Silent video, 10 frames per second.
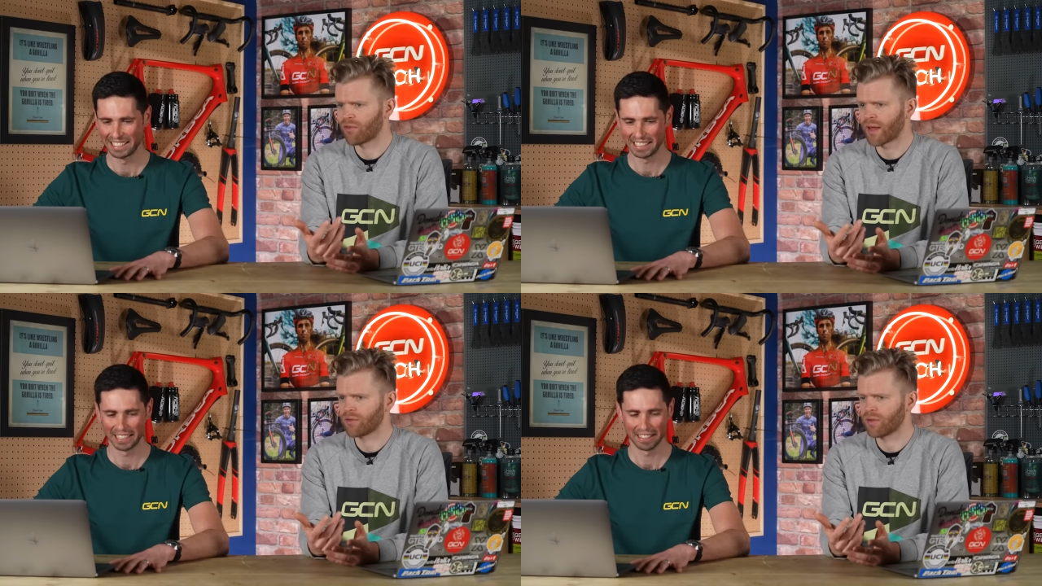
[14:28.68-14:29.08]

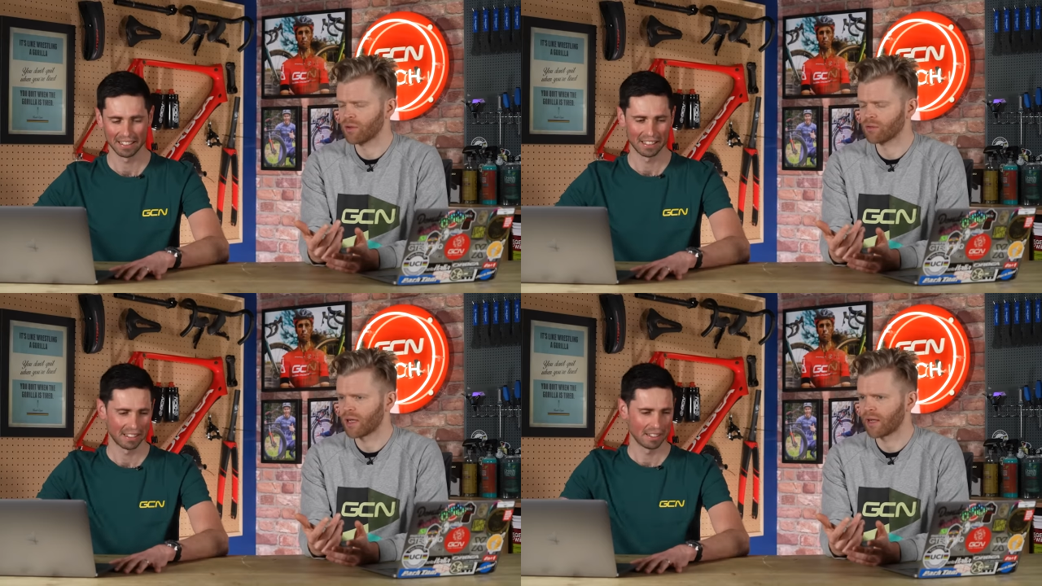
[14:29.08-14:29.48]
Speaker 1: fan of
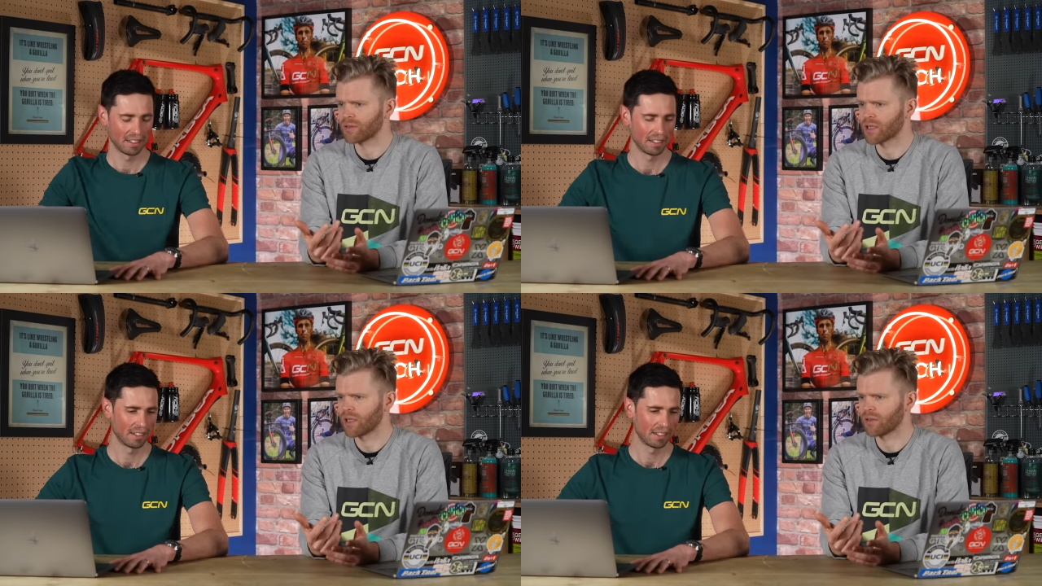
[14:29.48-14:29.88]
the
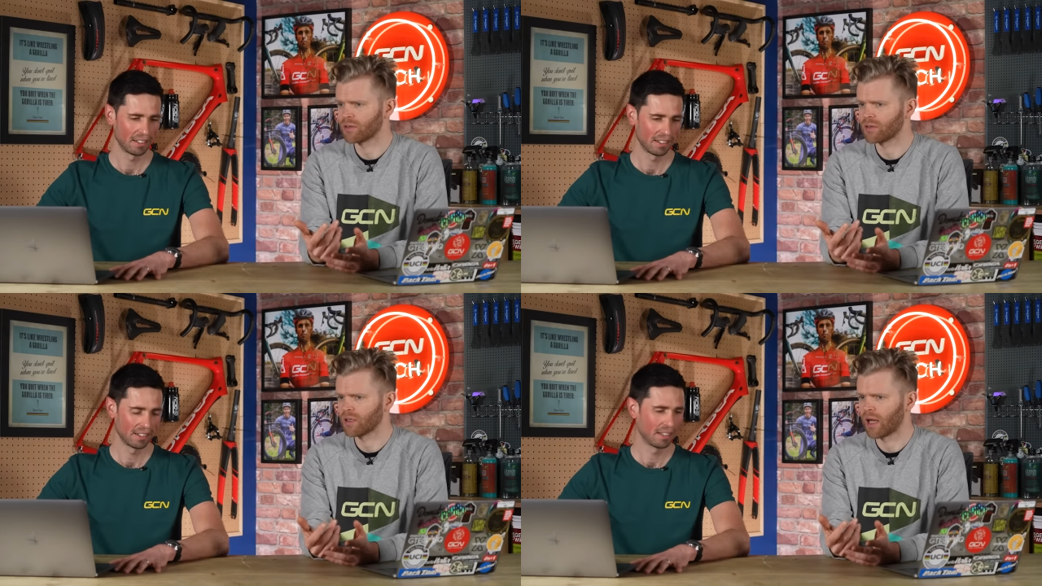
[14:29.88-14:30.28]
all-rounder
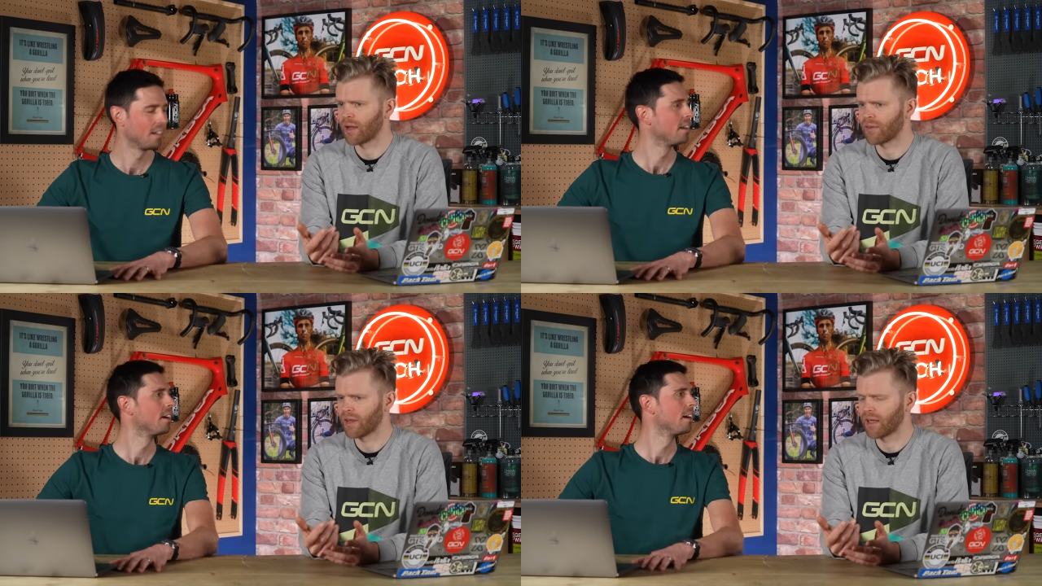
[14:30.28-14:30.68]

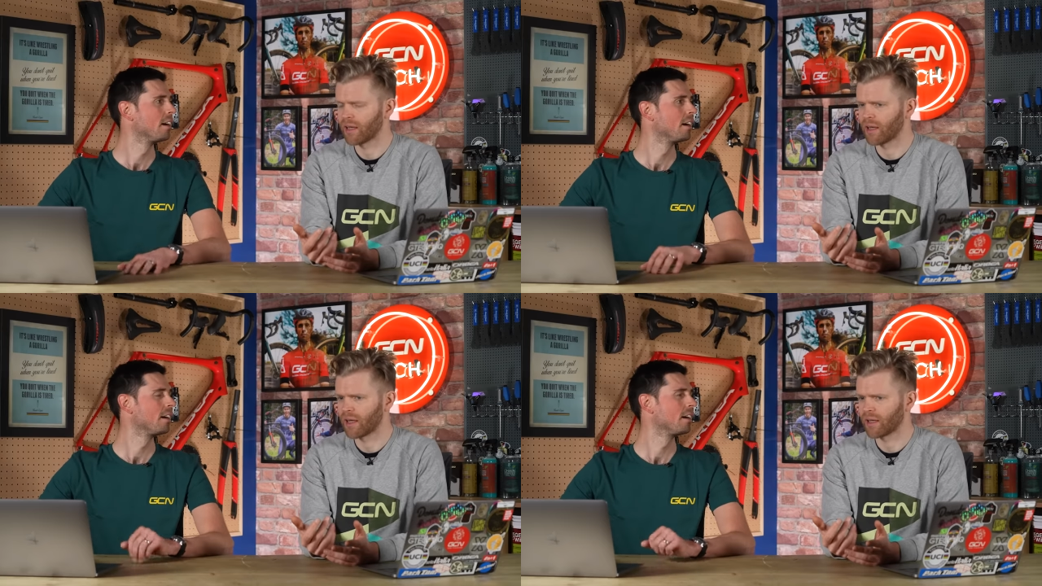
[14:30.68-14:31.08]

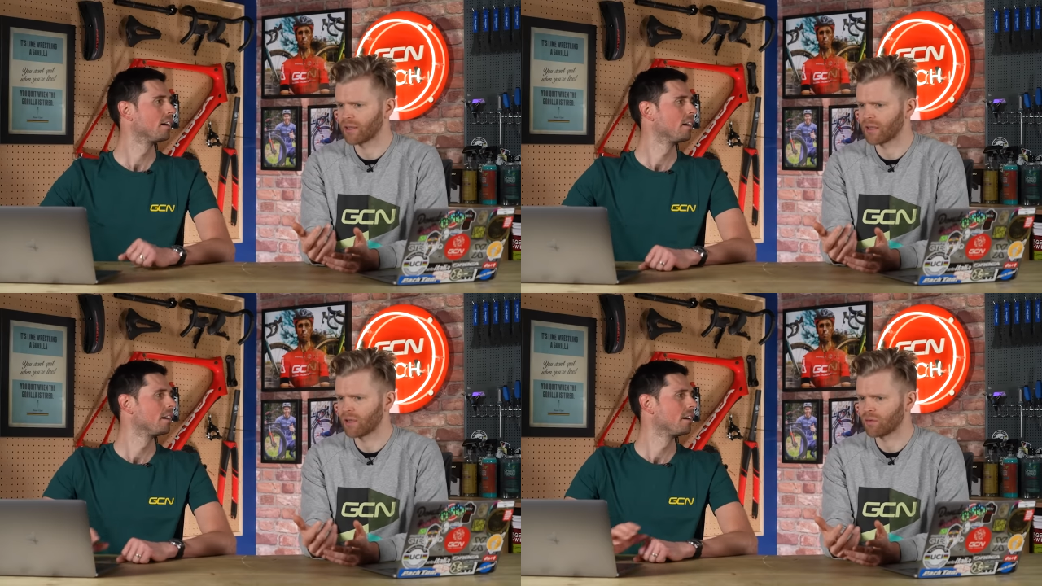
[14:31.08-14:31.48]
thing,
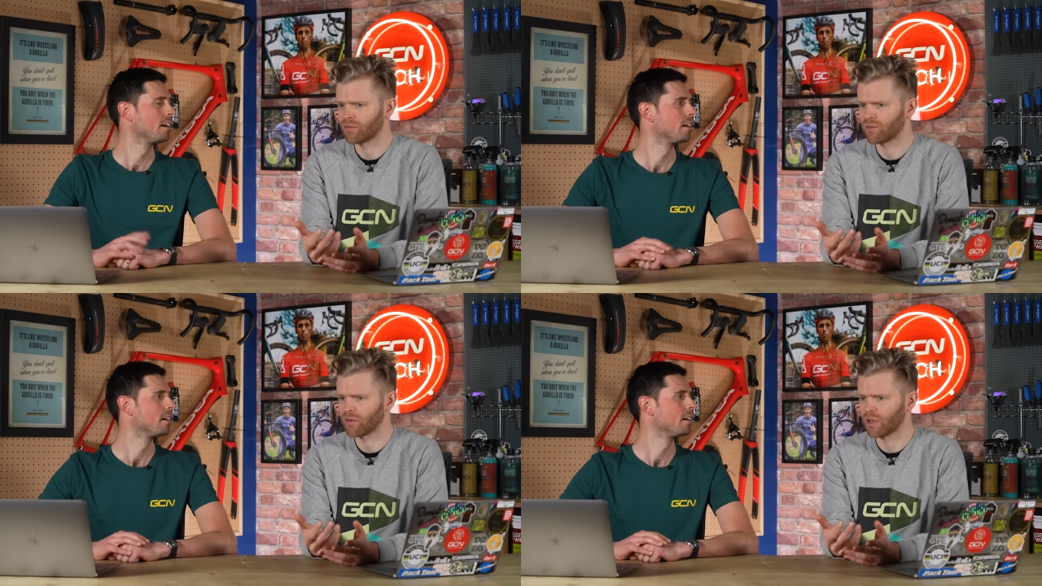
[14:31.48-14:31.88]
and
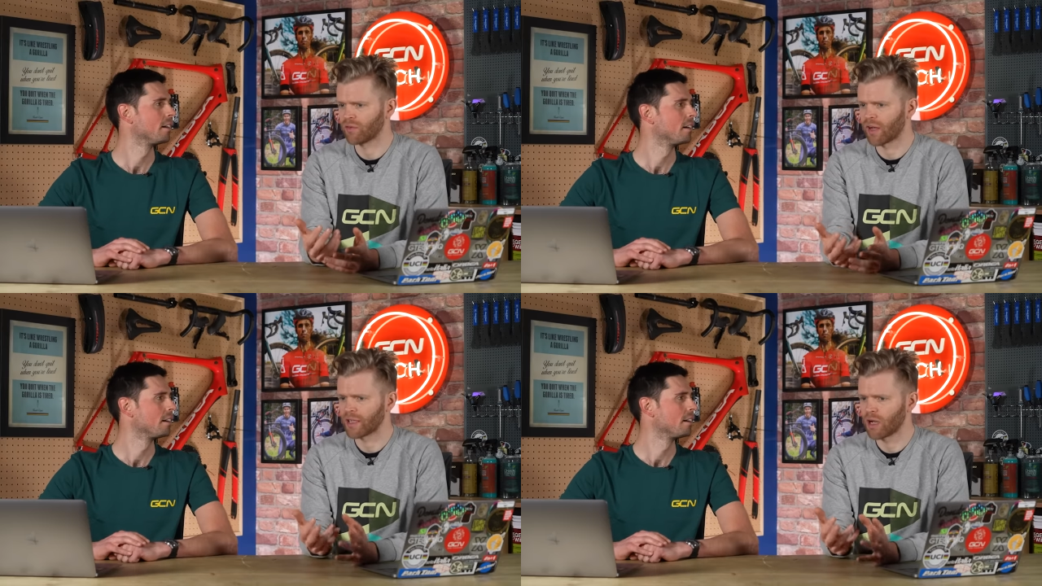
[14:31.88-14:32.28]
if
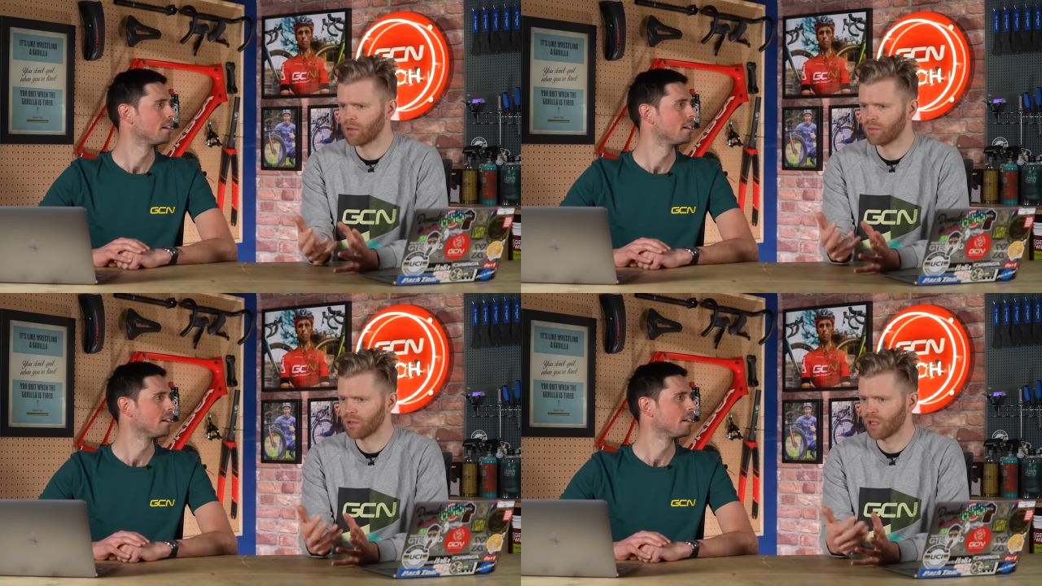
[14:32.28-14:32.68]
I could
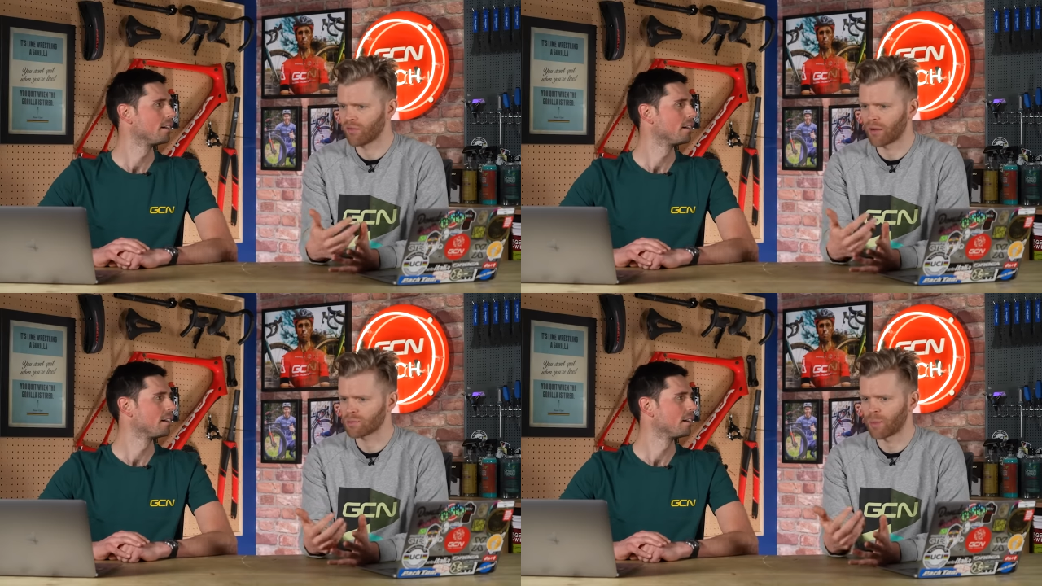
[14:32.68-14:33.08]
own, you
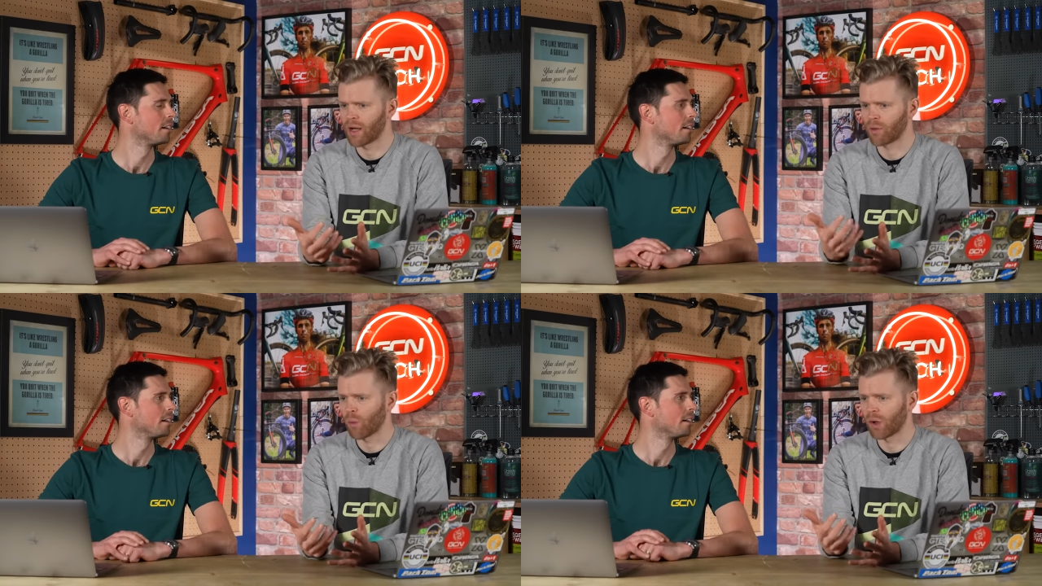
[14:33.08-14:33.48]
know, if I was
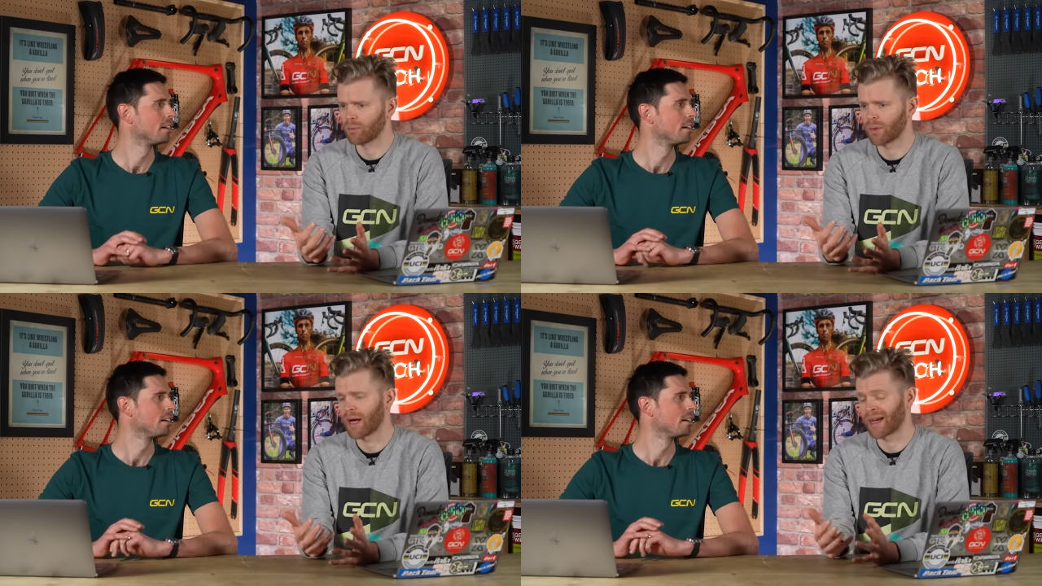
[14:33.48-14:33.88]
buying
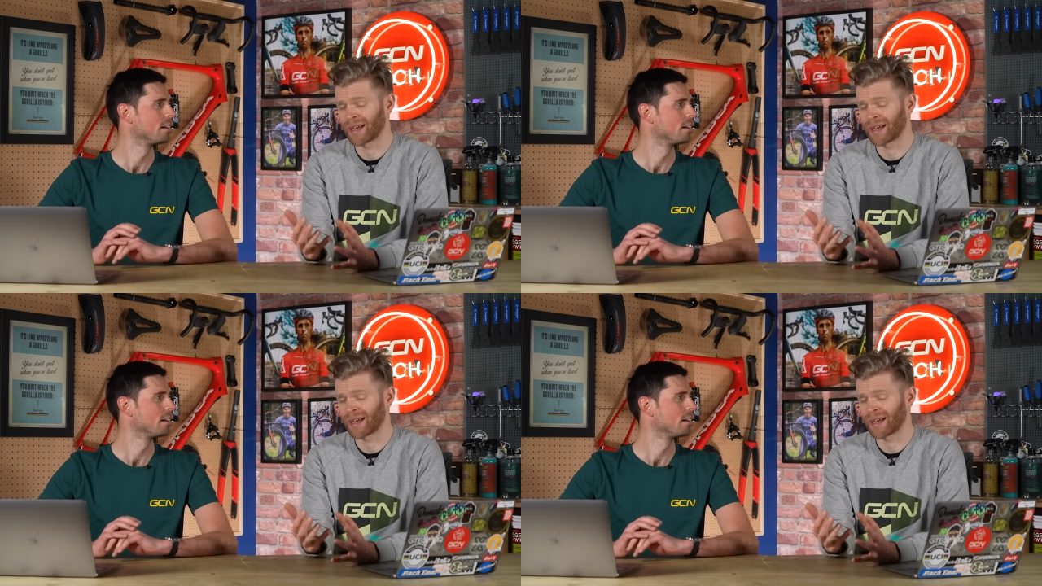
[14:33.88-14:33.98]
one bike